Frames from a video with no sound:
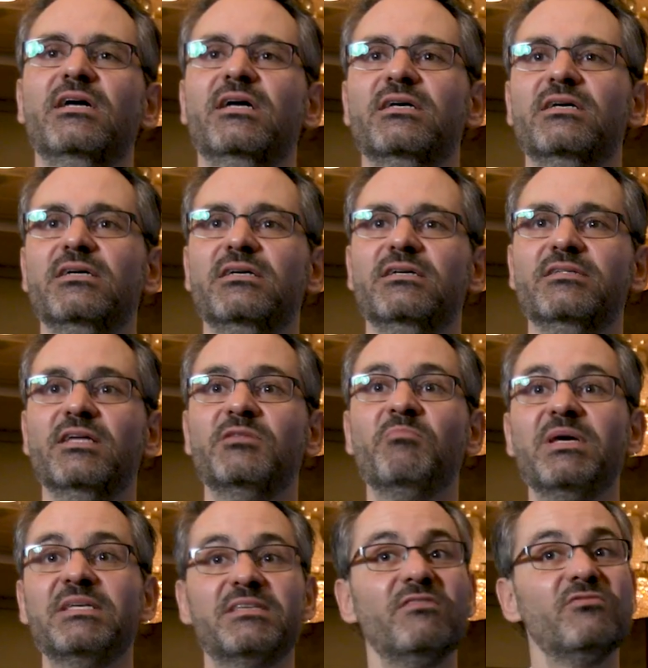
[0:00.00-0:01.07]
uh, that
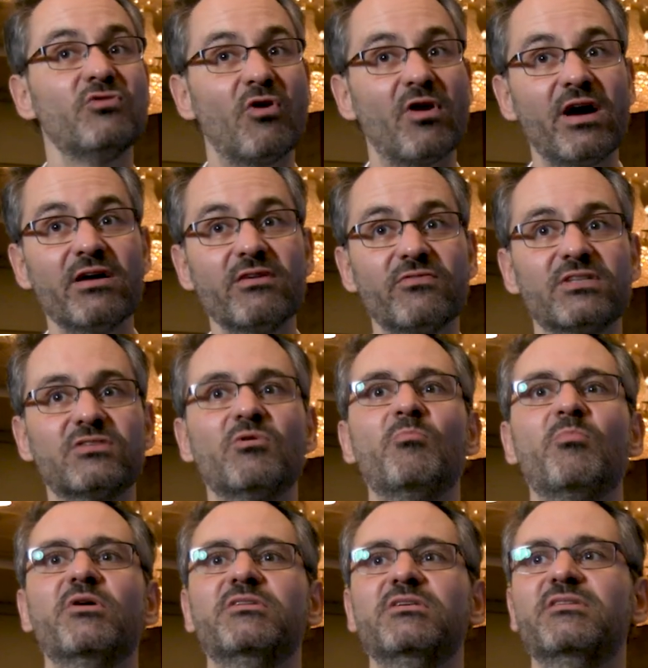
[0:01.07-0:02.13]
may save your life at some
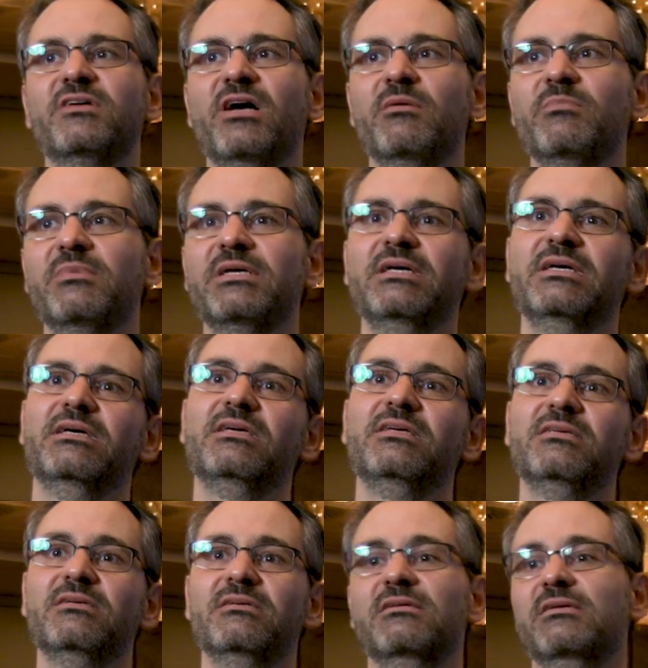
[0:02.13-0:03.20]
point in time
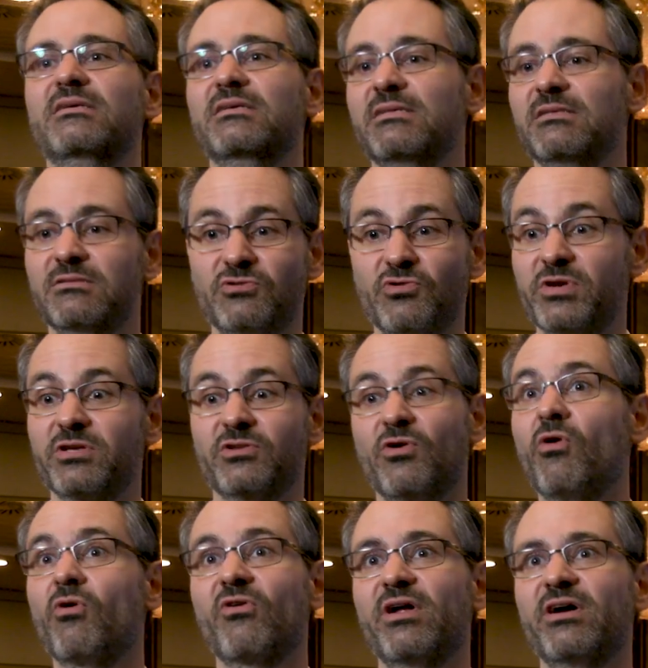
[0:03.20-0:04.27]
in, in, during
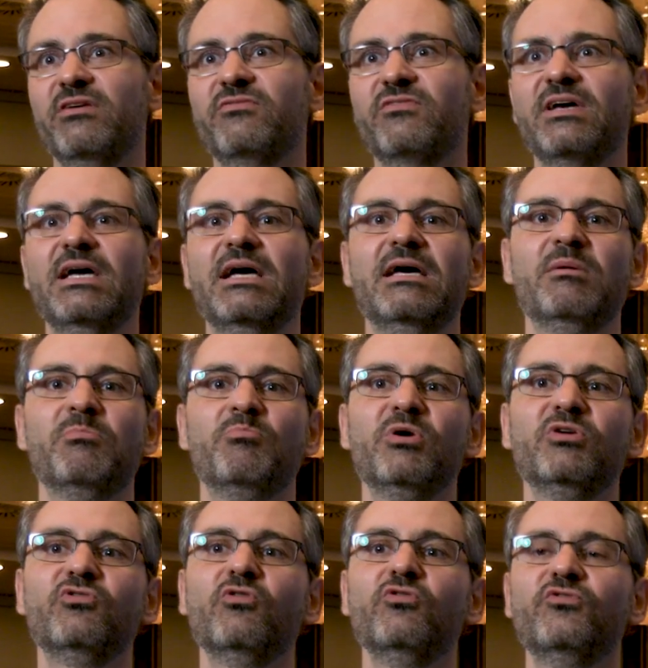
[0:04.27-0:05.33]
the whole life.
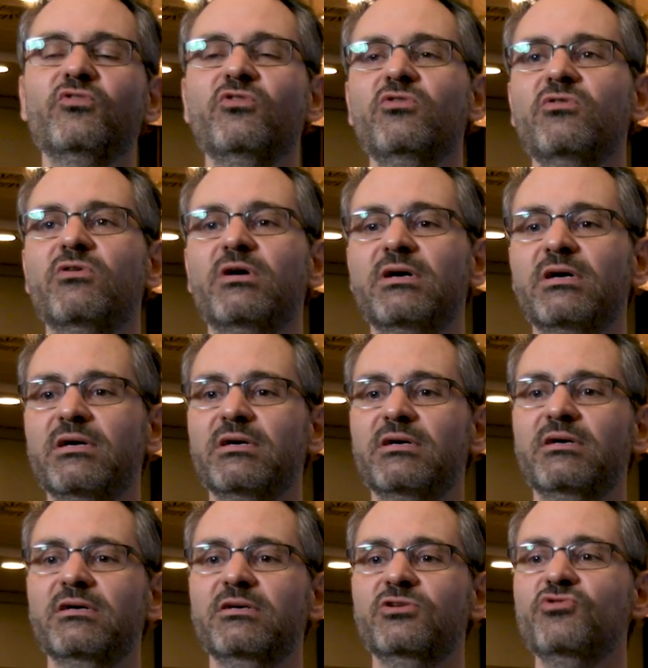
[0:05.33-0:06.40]
But also
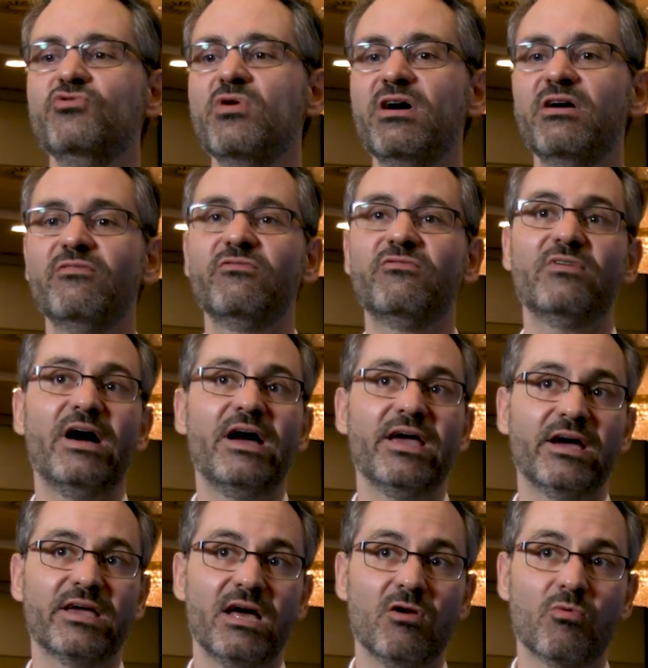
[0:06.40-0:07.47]
uh, you have
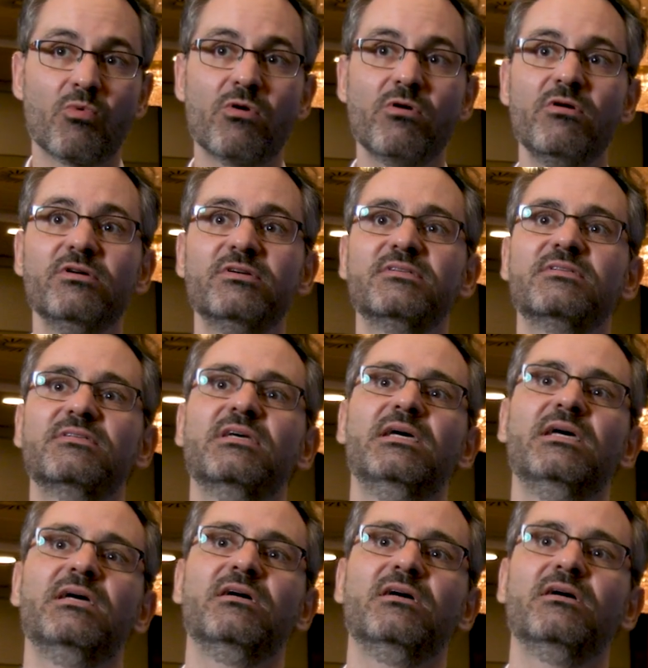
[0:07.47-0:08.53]
aerial works,
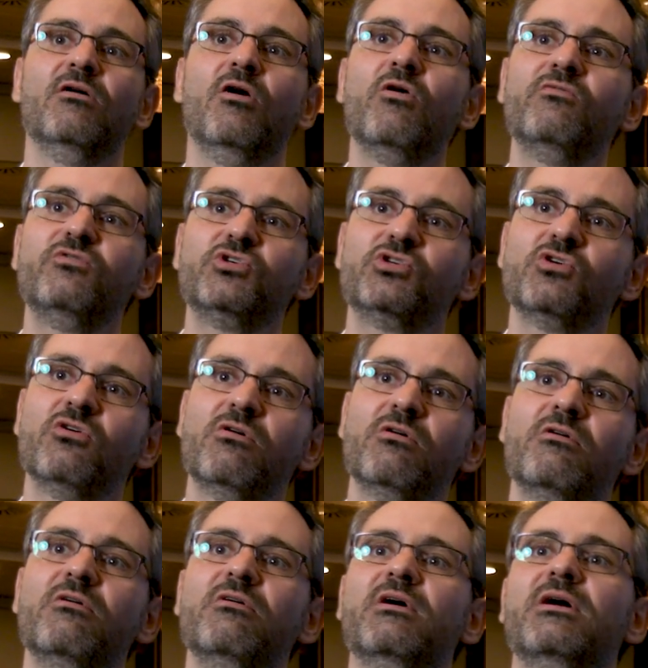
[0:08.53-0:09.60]

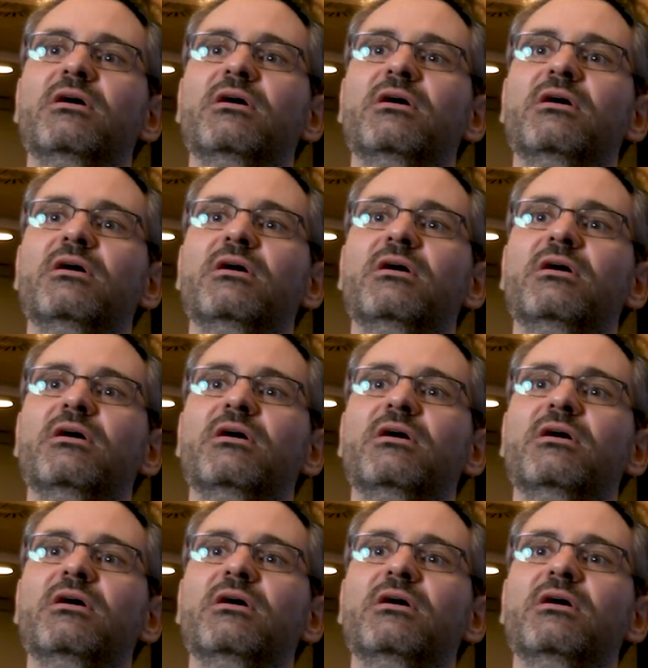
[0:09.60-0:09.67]
offshore